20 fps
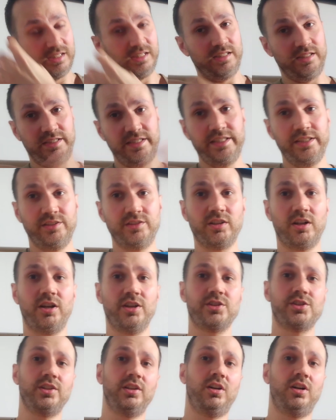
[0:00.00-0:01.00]
And he
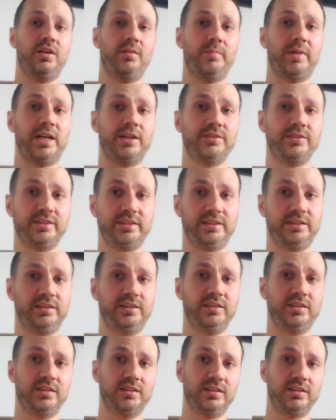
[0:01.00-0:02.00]
talks a lot about
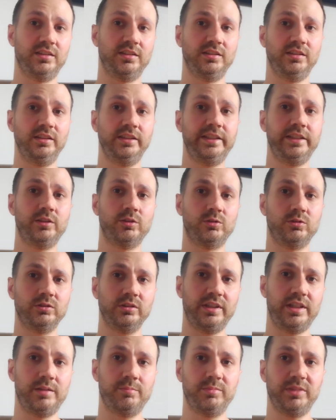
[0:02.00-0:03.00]
the legal
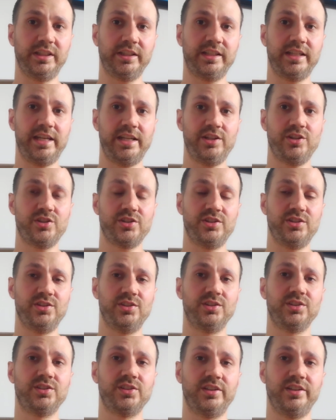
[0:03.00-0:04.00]

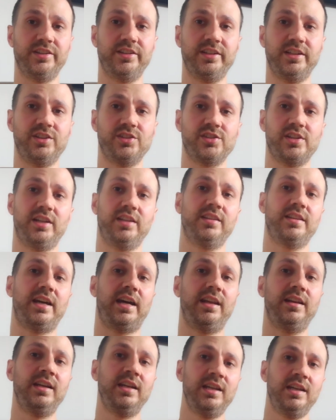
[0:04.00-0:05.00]
implications and things like
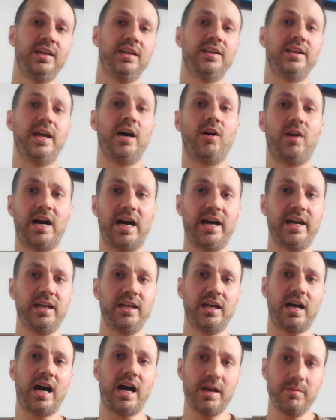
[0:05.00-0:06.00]
that. Now,
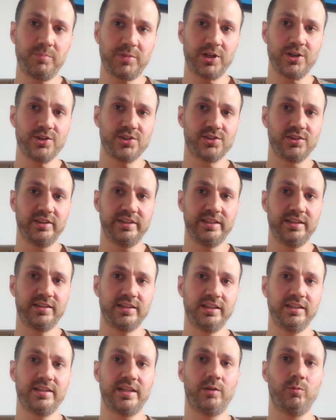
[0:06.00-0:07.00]
I personally
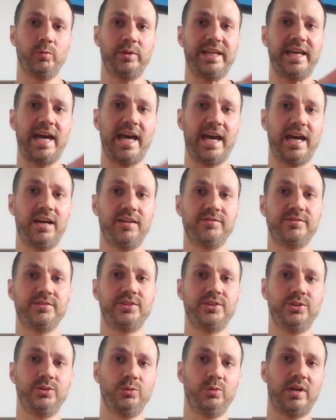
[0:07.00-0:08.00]
think that we have
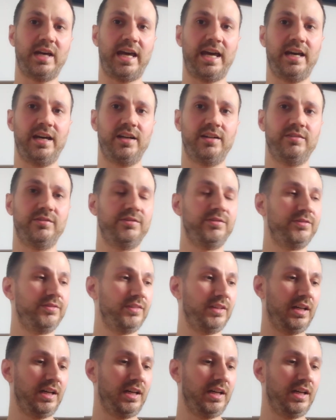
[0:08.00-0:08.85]
to have